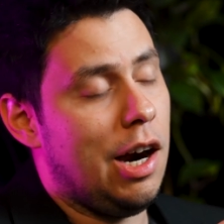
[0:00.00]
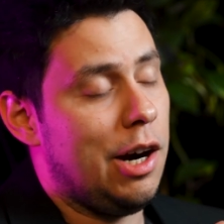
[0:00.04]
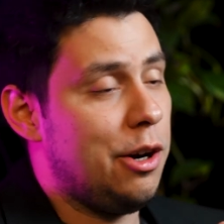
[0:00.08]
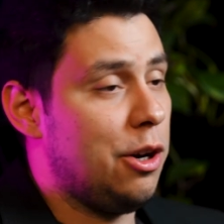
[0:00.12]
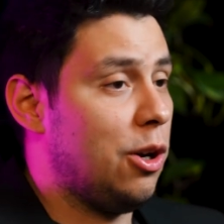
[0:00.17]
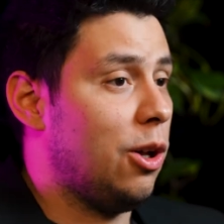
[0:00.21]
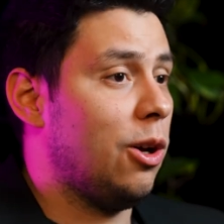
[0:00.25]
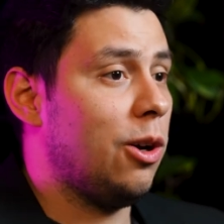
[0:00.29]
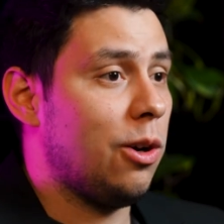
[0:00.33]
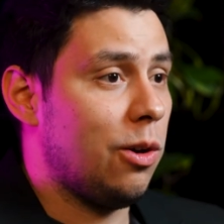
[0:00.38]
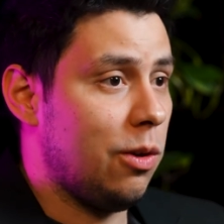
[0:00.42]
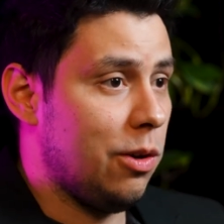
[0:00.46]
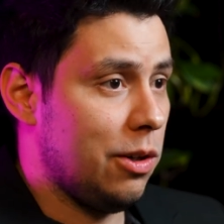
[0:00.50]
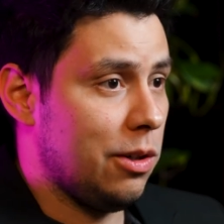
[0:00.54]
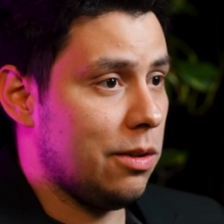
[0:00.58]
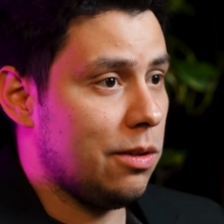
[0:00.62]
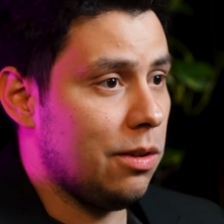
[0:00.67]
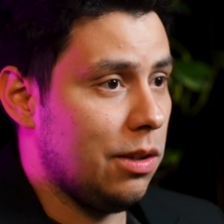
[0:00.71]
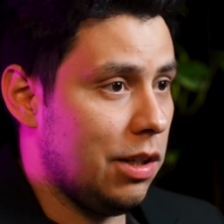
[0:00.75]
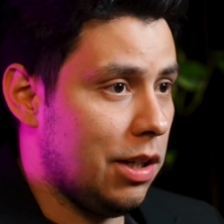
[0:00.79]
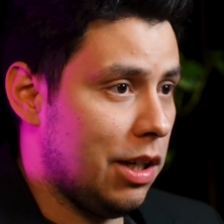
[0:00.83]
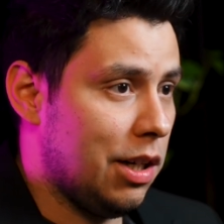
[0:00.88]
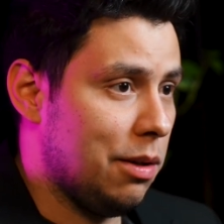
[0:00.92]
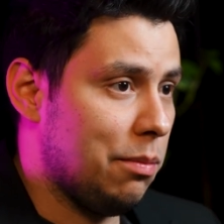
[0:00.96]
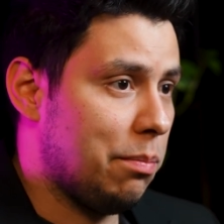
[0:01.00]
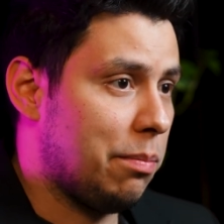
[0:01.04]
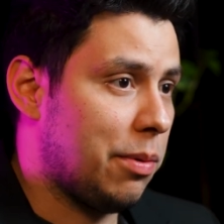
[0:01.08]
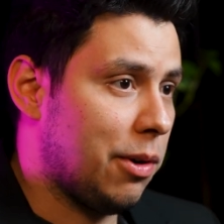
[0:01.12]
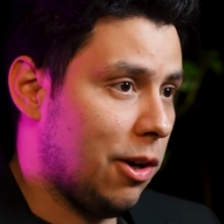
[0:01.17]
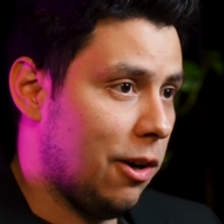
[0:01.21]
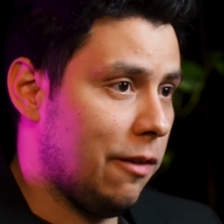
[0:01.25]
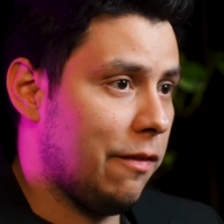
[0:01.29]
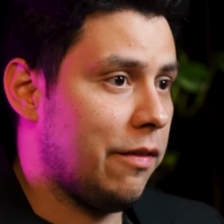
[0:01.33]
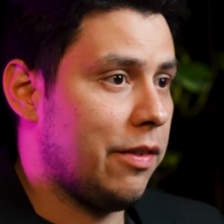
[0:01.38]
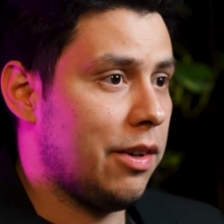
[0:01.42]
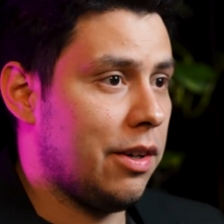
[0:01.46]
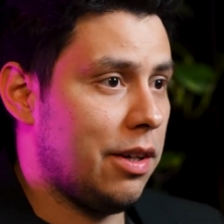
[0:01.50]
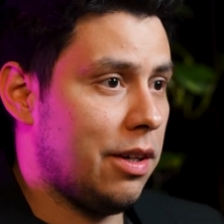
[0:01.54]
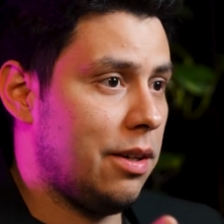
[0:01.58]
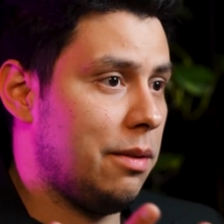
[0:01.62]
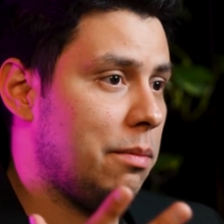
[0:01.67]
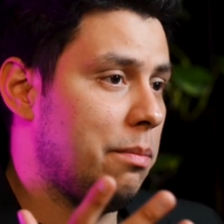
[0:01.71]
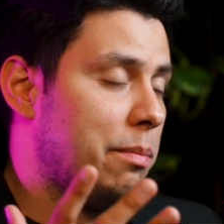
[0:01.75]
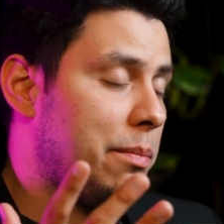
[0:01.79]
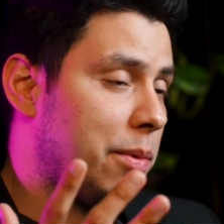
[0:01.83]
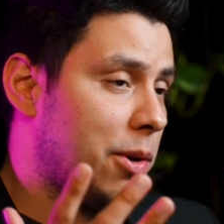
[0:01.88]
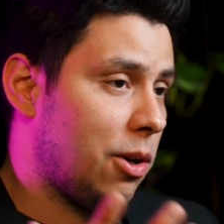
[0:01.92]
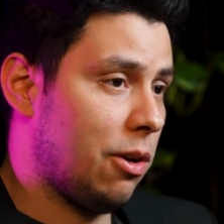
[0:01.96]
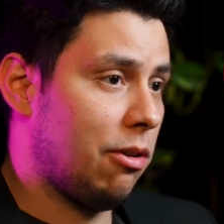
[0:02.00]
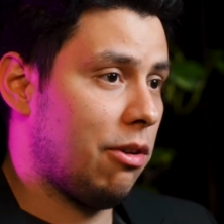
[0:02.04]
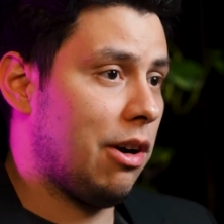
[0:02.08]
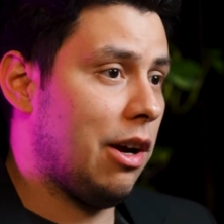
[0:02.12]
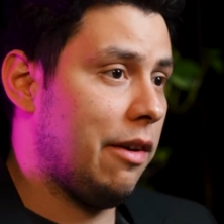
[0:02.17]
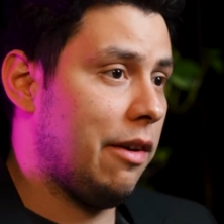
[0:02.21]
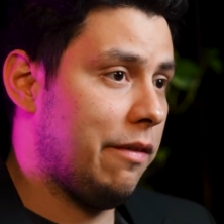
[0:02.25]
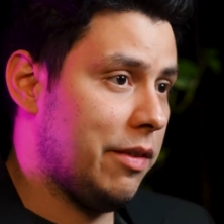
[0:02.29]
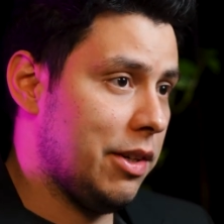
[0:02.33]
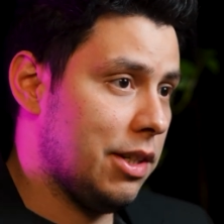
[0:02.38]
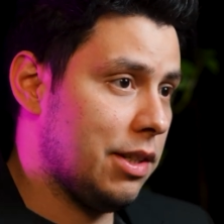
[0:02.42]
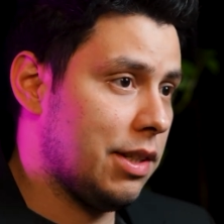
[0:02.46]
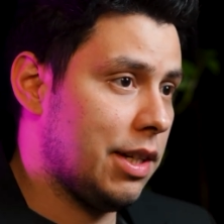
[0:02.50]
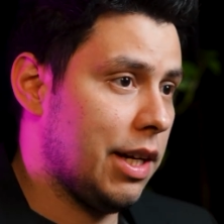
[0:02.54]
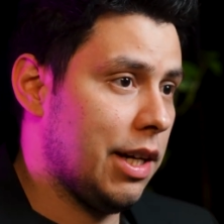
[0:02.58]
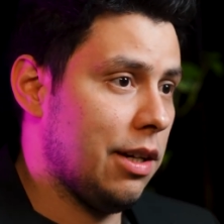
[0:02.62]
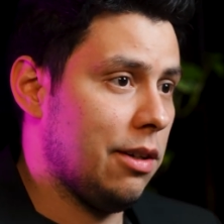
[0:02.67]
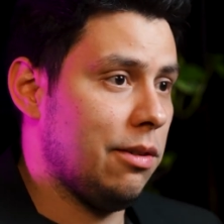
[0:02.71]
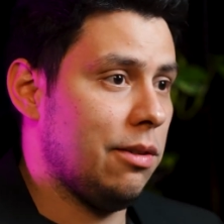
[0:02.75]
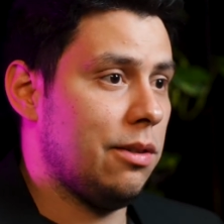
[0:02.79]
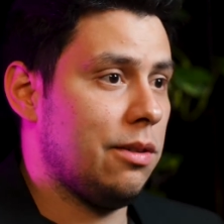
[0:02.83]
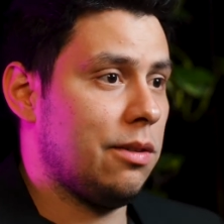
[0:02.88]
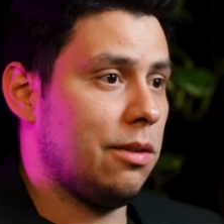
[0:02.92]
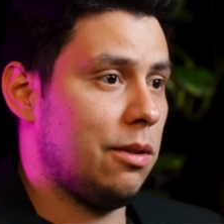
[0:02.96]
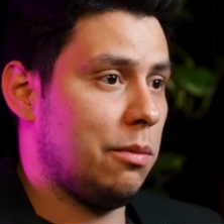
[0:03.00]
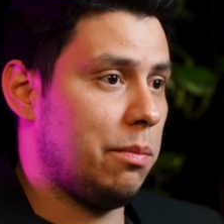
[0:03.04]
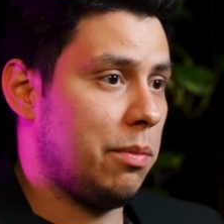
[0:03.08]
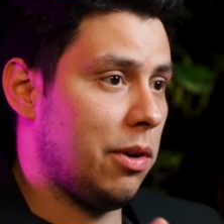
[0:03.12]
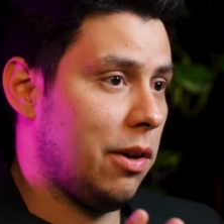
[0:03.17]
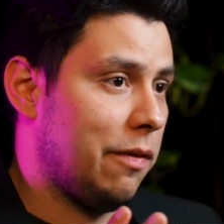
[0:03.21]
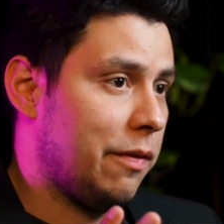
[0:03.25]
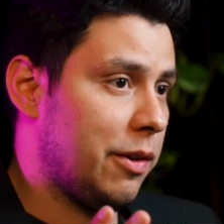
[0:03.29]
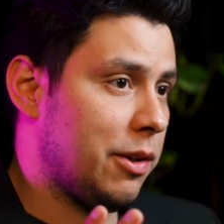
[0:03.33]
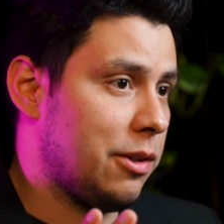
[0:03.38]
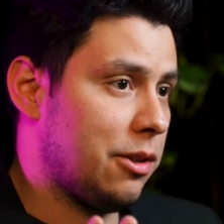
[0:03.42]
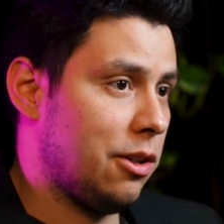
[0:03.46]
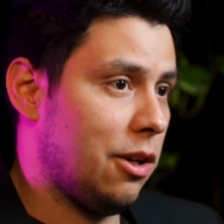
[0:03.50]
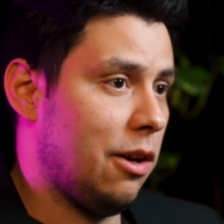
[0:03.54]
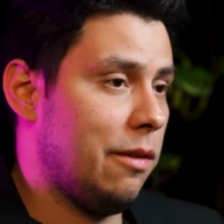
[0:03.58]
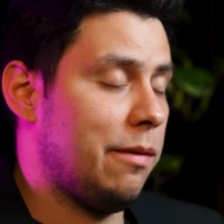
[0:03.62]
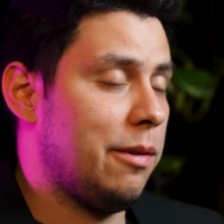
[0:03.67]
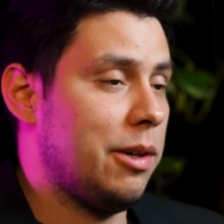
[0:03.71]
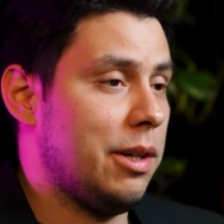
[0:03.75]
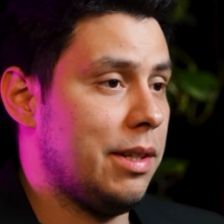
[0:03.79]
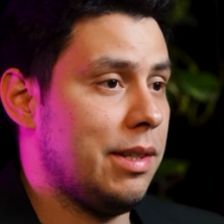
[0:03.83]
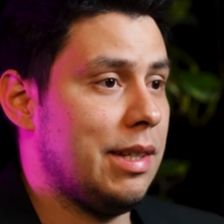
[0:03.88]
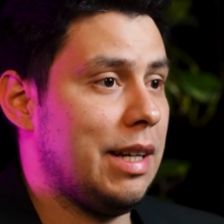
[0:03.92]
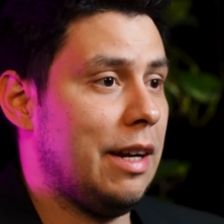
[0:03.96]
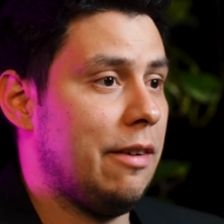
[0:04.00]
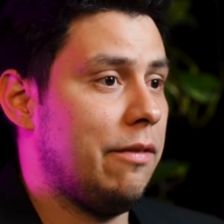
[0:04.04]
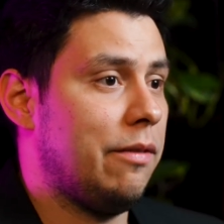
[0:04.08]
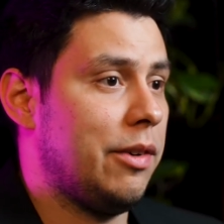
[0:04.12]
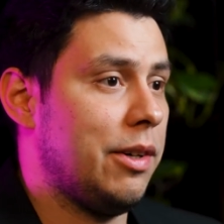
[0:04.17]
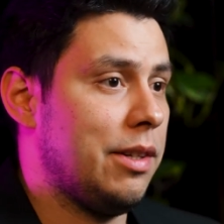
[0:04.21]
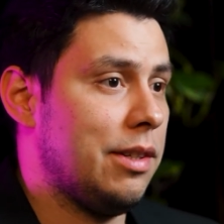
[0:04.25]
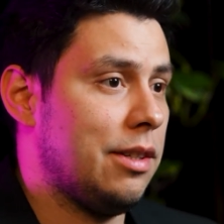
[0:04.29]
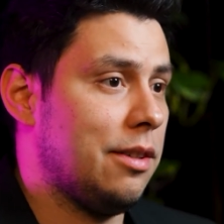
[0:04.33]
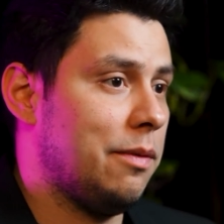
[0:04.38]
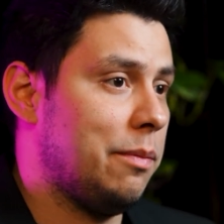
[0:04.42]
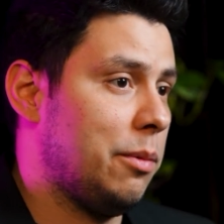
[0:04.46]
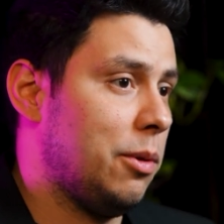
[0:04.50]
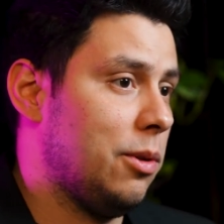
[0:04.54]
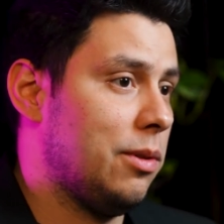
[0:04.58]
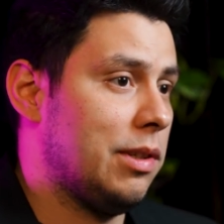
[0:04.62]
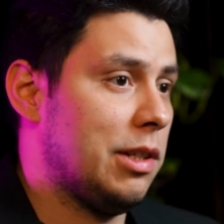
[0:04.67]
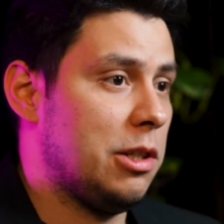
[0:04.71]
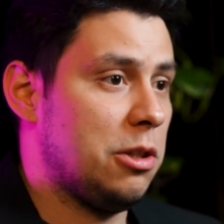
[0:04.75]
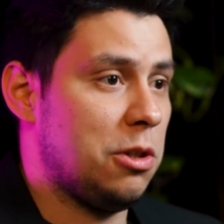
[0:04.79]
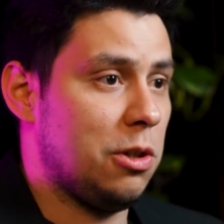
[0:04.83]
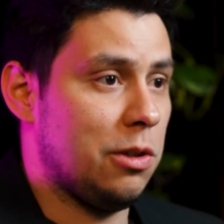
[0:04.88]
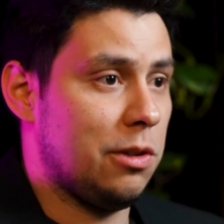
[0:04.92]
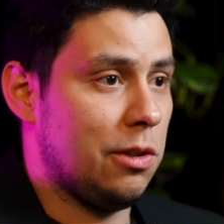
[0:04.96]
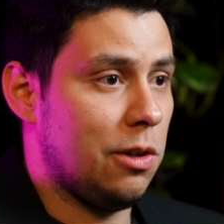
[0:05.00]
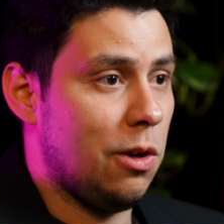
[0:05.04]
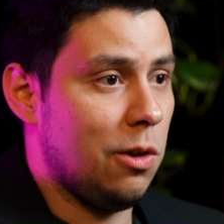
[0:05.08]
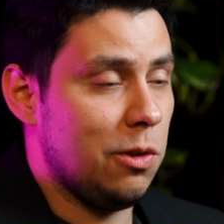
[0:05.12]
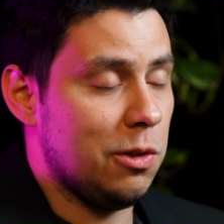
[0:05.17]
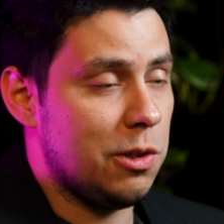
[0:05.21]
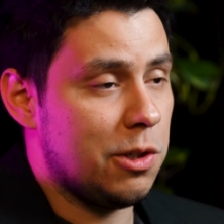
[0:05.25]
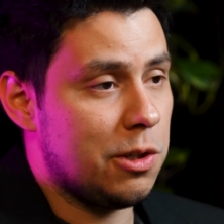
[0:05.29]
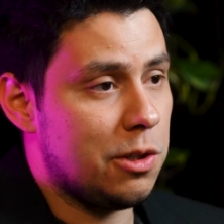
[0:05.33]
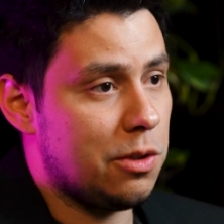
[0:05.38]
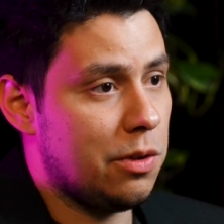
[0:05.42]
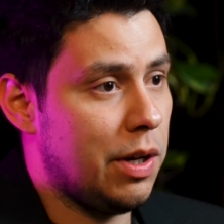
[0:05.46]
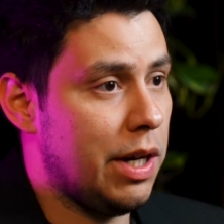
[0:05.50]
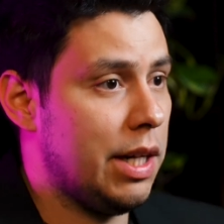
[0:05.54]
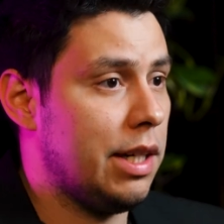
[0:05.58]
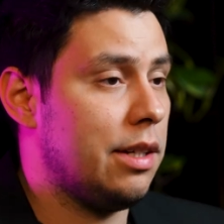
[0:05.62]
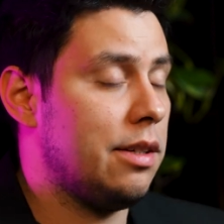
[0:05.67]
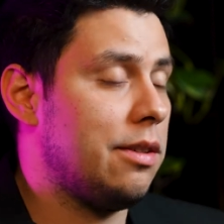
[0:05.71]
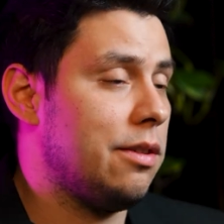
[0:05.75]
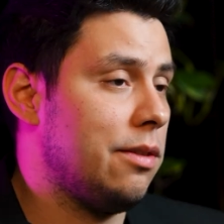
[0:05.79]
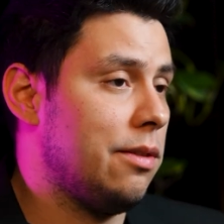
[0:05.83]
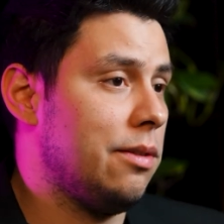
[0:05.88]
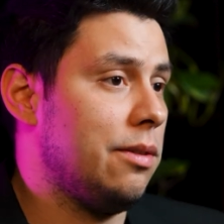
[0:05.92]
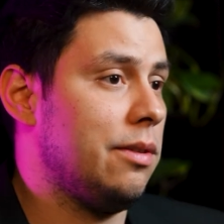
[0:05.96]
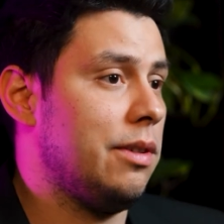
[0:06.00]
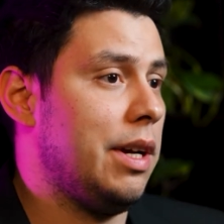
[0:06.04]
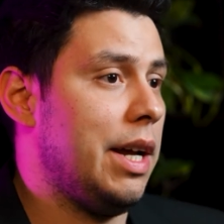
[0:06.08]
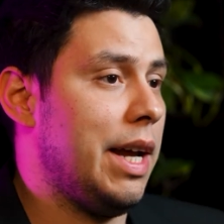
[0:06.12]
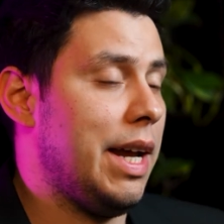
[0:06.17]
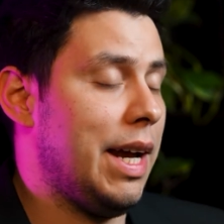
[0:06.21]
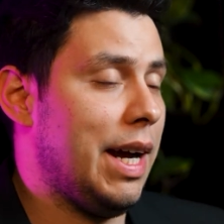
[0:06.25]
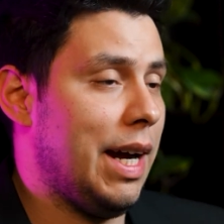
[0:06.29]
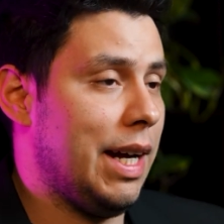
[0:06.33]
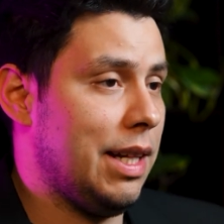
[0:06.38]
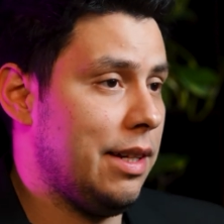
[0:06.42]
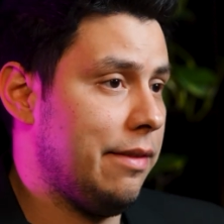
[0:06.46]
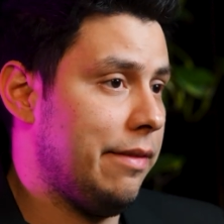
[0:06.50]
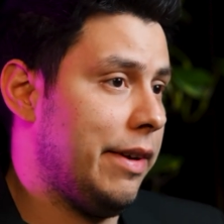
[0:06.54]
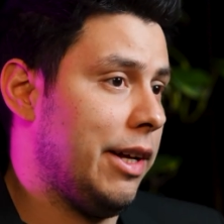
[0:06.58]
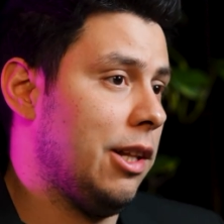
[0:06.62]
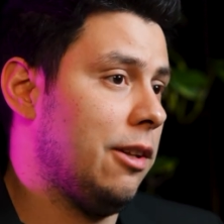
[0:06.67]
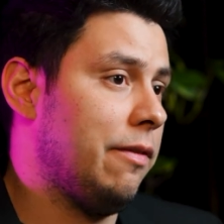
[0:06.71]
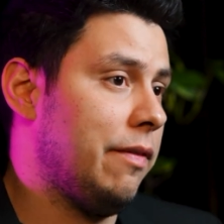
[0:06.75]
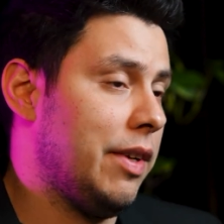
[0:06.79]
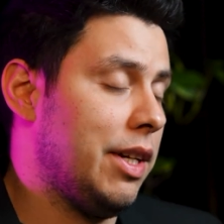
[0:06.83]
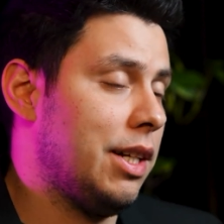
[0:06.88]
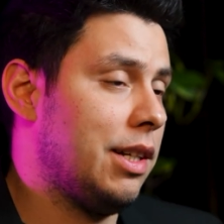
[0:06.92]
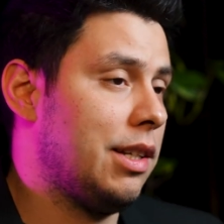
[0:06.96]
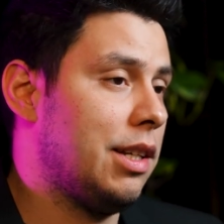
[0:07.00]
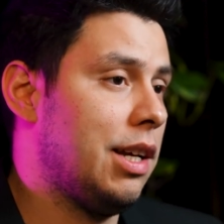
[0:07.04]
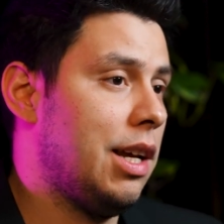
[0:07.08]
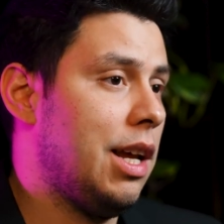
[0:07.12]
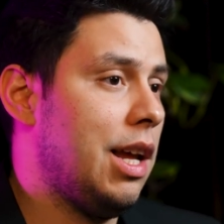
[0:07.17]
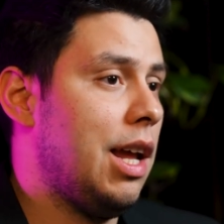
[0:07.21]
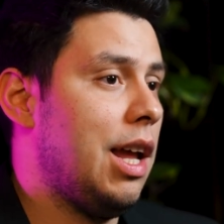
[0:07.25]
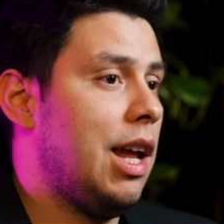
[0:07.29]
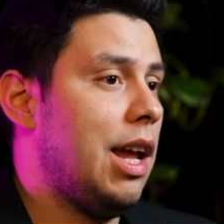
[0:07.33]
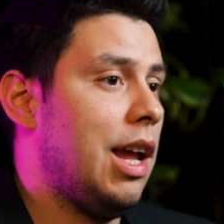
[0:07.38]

are not going to learn proper programming skills or proper software design principles and just go straight to AI development.